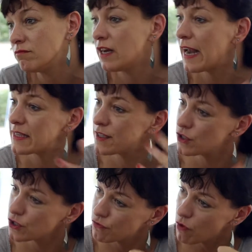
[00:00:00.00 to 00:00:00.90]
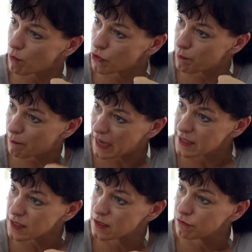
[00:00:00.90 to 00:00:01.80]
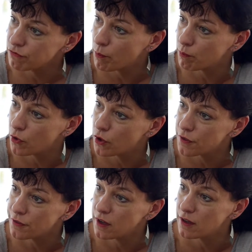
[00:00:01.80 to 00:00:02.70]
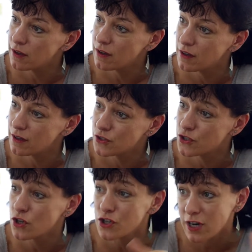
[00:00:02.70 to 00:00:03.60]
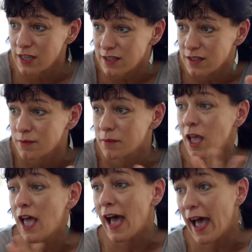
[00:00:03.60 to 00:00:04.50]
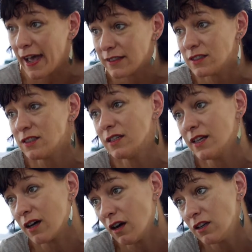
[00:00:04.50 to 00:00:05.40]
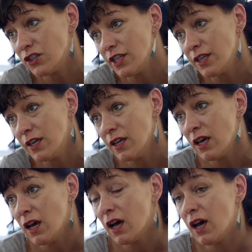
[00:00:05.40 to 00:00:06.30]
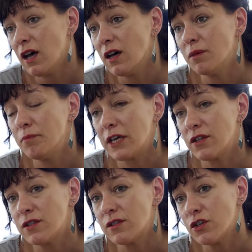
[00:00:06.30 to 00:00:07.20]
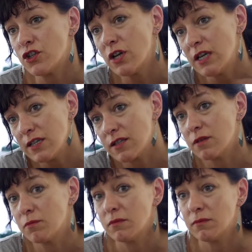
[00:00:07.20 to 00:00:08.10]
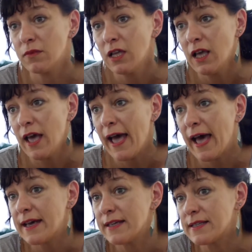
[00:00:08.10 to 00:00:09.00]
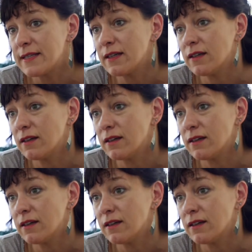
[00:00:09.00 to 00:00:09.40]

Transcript: lessons from the past, from both socialism and ecology, because socialism has